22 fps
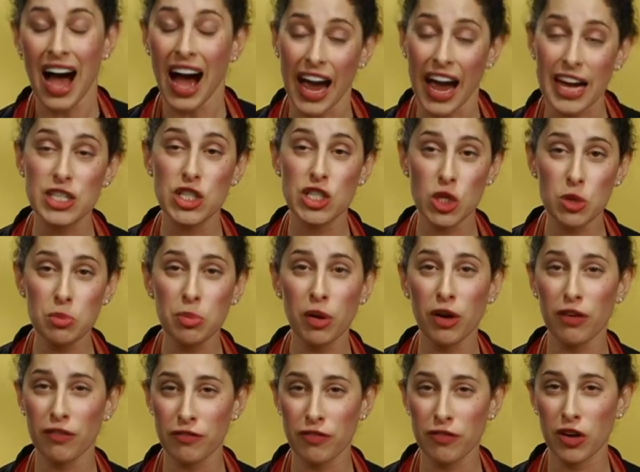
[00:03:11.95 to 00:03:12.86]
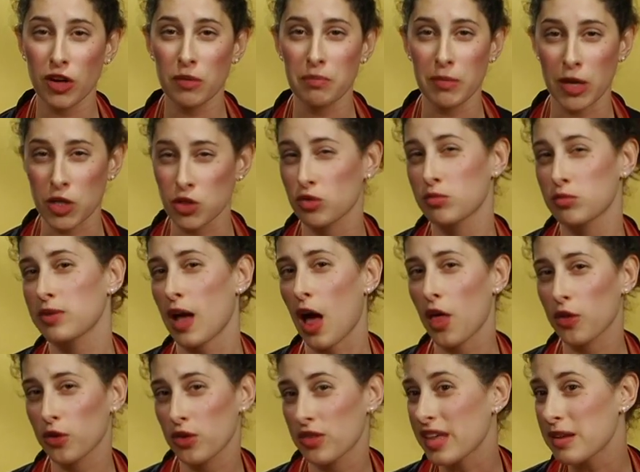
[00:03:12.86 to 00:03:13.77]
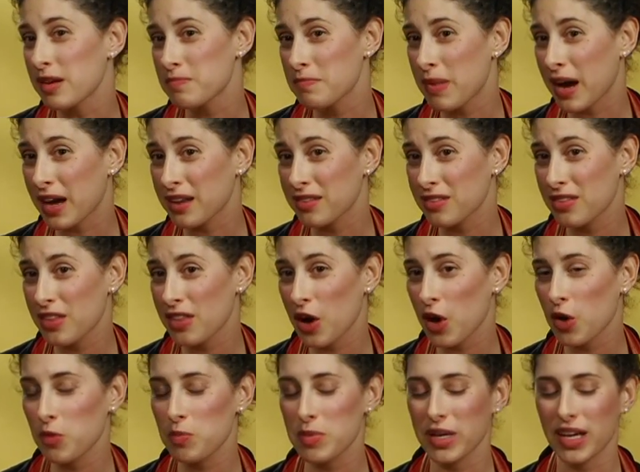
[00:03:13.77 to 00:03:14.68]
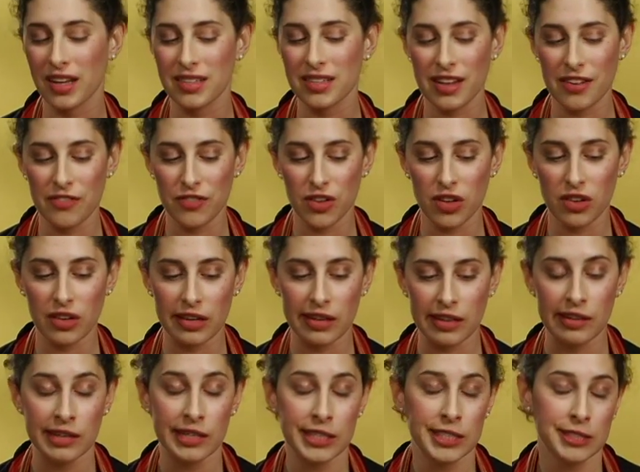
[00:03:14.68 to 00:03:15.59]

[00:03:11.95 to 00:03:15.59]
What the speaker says: I do prefer mushrooms other than button though, because I feel like